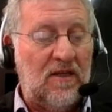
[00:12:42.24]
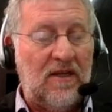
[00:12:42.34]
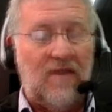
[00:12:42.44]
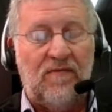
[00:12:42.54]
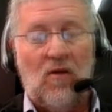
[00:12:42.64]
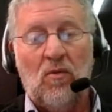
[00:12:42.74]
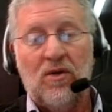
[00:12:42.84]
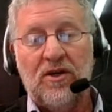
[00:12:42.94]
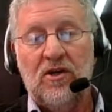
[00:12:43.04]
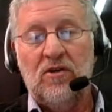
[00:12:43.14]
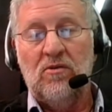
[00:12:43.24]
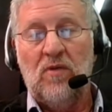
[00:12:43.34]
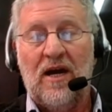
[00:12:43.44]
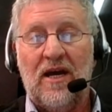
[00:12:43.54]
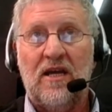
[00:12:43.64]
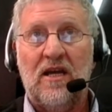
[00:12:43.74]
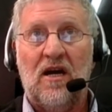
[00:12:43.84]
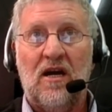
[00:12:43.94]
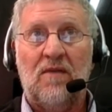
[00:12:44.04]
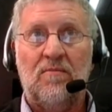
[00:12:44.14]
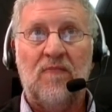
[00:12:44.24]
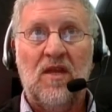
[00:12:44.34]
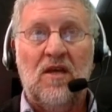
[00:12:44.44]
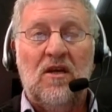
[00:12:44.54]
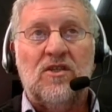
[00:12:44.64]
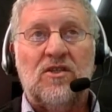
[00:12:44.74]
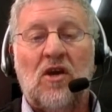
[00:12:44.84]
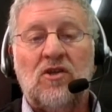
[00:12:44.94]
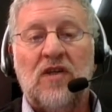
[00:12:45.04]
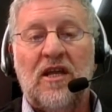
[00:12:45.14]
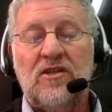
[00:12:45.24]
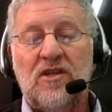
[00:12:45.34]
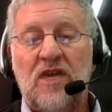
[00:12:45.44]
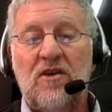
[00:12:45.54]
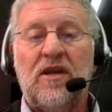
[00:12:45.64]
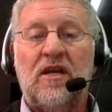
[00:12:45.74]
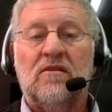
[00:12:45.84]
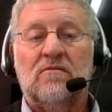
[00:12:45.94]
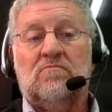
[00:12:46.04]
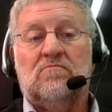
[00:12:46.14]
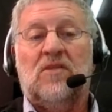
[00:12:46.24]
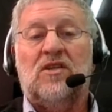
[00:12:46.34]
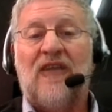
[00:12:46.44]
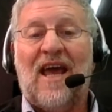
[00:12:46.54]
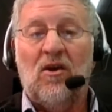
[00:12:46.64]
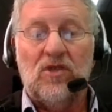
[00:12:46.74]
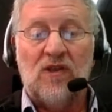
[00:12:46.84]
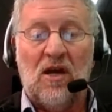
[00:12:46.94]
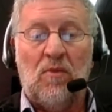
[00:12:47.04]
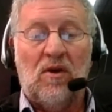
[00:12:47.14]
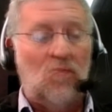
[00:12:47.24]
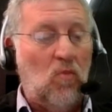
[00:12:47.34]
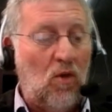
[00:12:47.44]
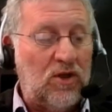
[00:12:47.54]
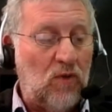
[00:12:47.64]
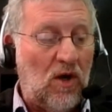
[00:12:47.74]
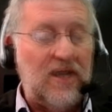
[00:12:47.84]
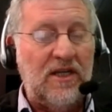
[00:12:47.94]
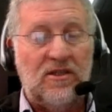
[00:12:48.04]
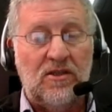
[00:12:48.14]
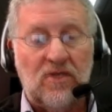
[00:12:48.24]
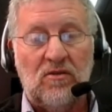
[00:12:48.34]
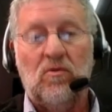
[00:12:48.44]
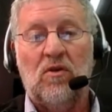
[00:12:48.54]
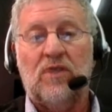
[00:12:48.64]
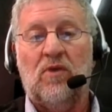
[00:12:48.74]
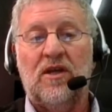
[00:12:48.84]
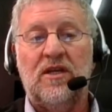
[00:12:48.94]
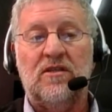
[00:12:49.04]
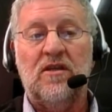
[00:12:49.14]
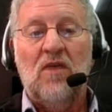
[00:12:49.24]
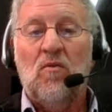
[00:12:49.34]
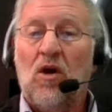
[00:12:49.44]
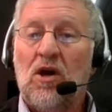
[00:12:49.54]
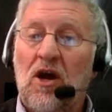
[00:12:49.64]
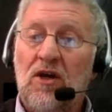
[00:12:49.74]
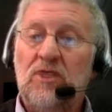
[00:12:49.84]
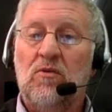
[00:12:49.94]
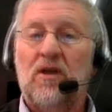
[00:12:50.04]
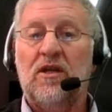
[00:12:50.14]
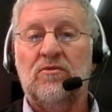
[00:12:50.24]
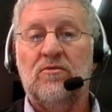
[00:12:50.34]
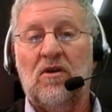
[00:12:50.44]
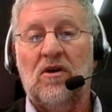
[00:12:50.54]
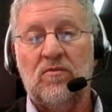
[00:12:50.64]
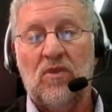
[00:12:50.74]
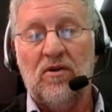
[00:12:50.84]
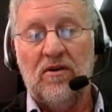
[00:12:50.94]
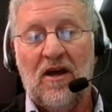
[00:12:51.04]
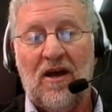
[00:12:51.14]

if I wanted to do a social engineering attack on someone, what do I need to do? What code do I need to write? What